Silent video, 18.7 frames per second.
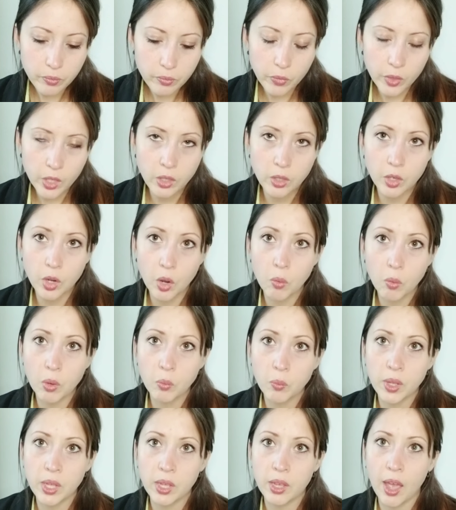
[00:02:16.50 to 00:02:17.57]
When
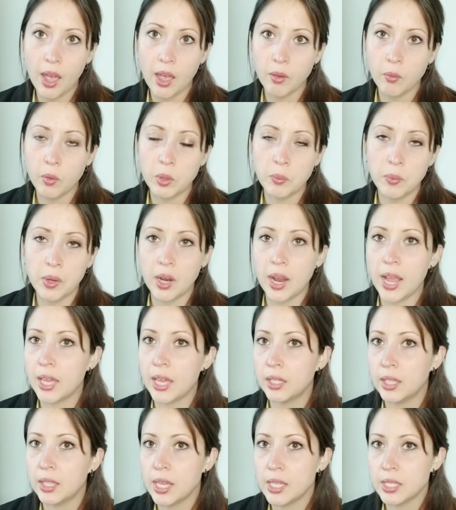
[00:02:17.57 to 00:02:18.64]
we're
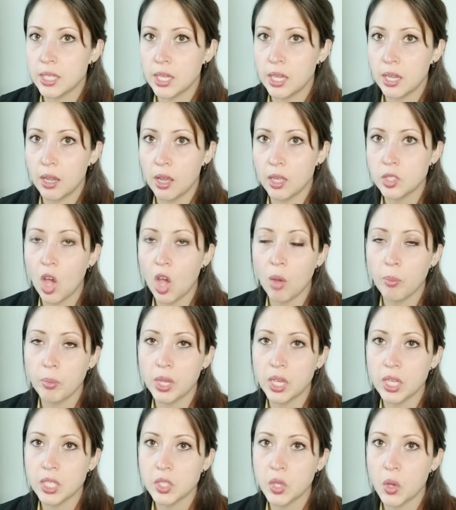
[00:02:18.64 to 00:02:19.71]
analyzing a
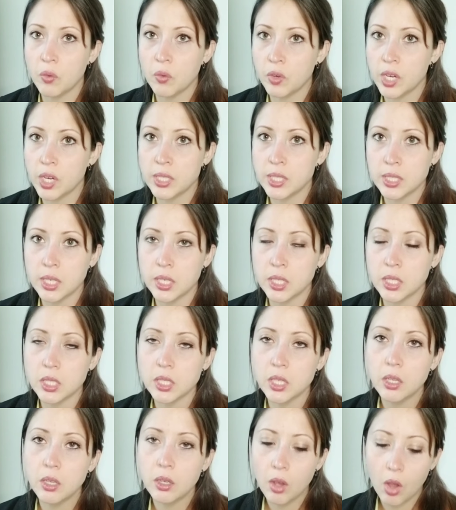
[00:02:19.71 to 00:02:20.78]
topic, so for instance,
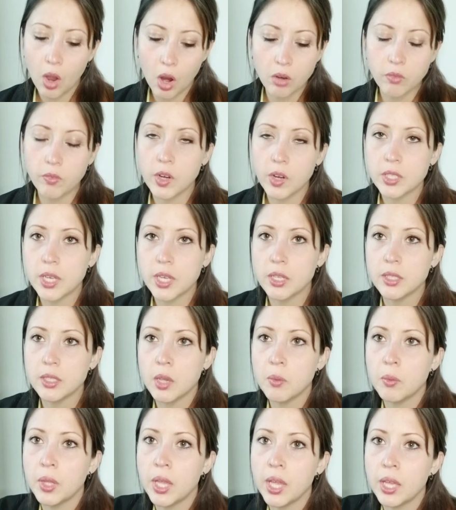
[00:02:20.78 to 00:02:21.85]
our first essay
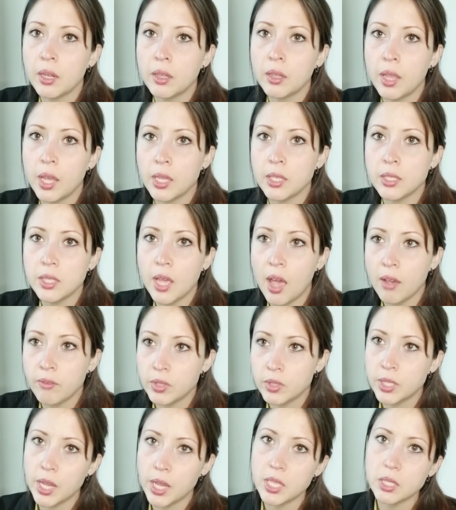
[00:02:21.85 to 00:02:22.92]
will analyze
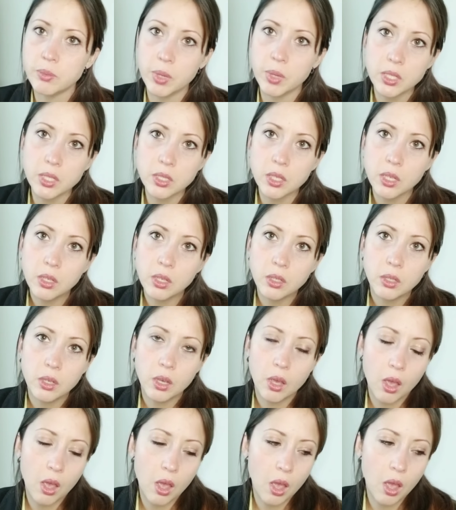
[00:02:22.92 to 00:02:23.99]
advertisements,
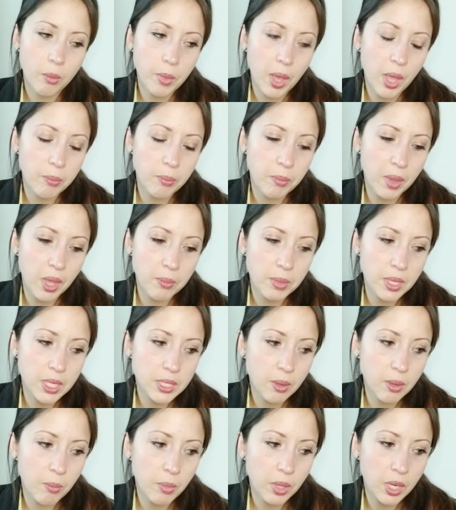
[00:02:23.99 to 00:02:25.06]
and maybe
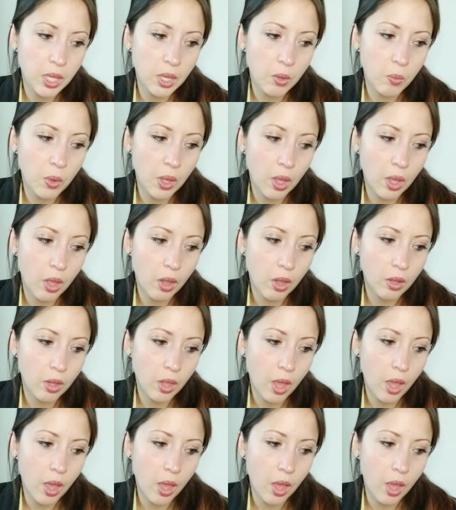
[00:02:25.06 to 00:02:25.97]
somebody will